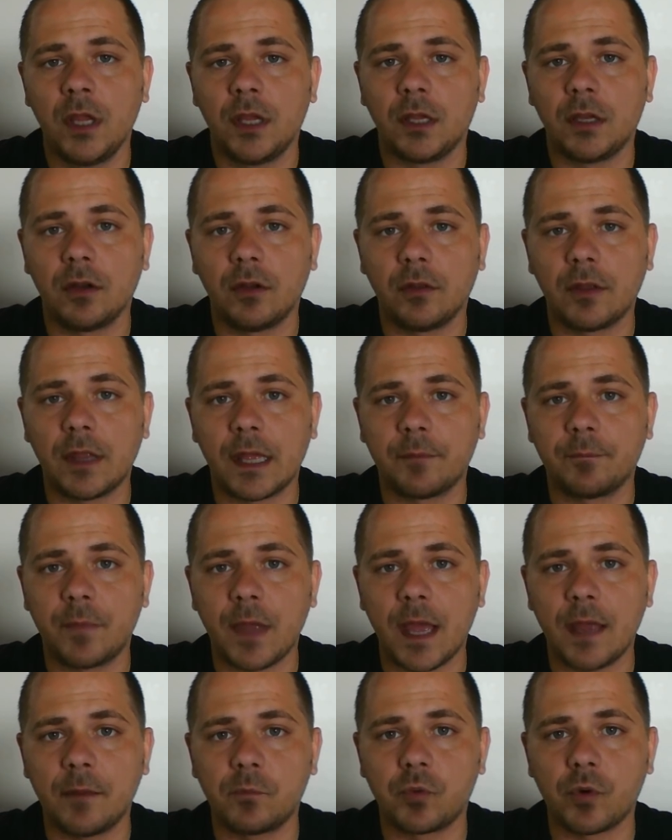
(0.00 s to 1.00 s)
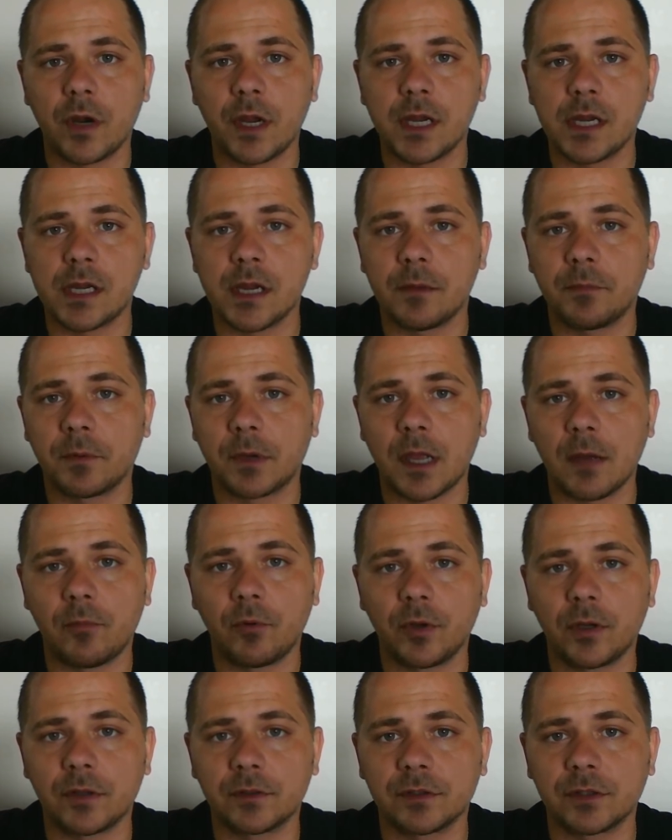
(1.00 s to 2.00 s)
You know, that bad breakup a
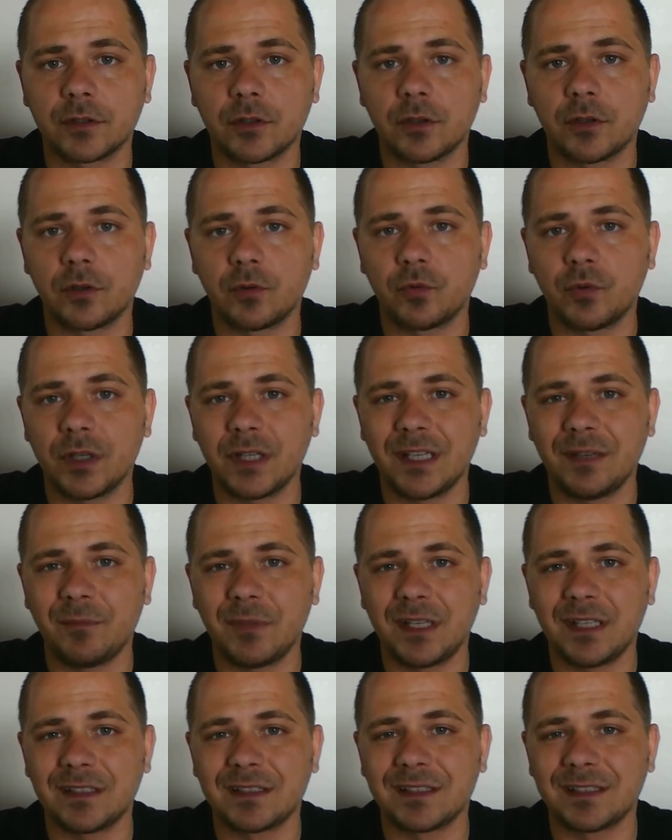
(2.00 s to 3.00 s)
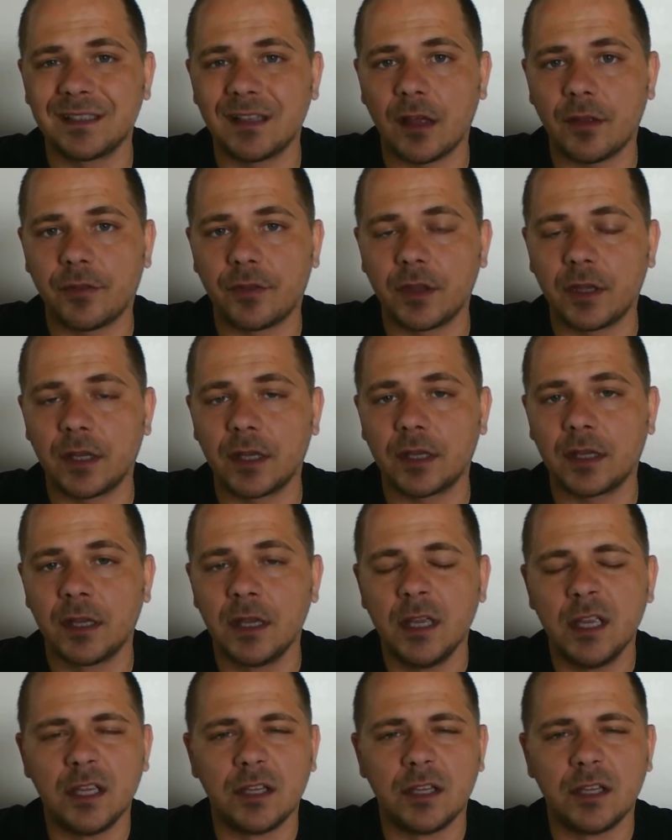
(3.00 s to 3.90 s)
couple years ago really means nothing.